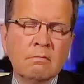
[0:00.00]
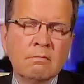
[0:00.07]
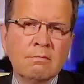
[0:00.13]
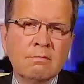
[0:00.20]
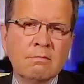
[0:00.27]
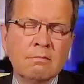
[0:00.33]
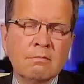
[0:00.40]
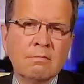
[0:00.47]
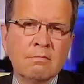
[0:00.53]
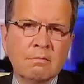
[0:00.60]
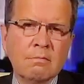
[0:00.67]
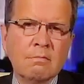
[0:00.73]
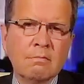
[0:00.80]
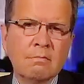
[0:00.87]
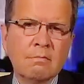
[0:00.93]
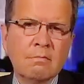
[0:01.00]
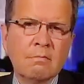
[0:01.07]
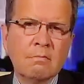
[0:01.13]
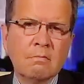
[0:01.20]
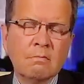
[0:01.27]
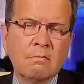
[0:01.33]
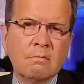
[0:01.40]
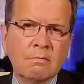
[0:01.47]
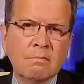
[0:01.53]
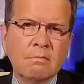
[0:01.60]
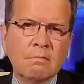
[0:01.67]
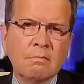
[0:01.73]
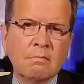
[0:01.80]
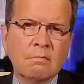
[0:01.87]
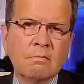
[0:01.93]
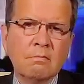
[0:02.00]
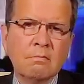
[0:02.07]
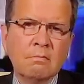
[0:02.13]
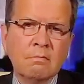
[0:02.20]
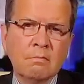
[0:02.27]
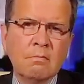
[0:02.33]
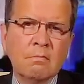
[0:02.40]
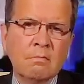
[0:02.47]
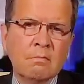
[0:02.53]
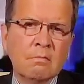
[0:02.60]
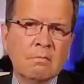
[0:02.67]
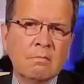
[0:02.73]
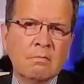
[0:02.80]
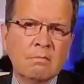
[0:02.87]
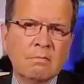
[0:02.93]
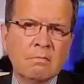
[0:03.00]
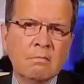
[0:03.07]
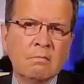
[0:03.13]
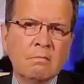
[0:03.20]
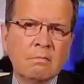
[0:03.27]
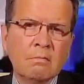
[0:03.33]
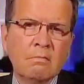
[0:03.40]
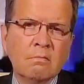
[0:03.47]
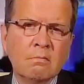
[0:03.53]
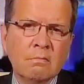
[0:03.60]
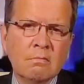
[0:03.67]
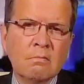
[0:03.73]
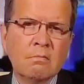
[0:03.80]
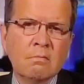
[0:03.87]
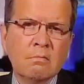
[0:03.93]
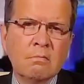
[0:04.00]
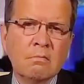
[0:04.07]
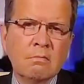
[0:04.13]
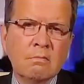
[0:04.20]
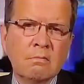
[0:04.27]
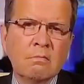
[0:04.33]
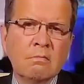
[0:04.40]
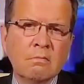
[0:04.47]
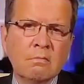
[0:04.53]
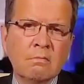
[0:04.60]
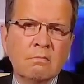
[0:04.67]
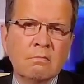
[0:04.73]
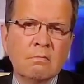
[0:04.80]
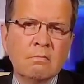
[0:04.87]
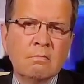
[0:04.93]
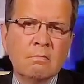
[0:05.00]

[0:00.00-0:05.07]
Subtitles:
No words are spoken by the person on screen.